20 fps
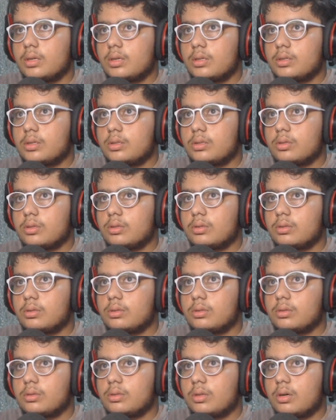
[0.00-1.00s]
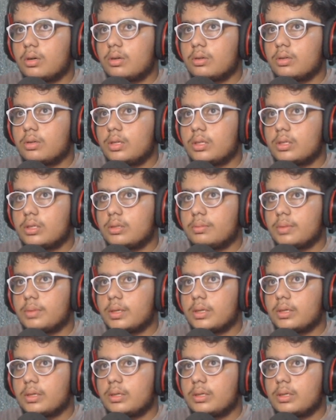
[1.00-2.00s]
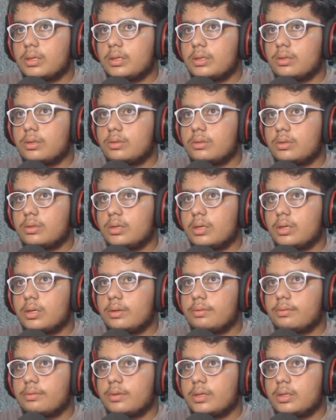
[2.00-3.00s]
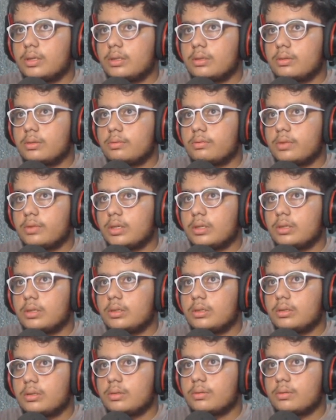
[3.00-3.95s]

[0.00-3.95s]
so now let's make it 3 into 3 1 1.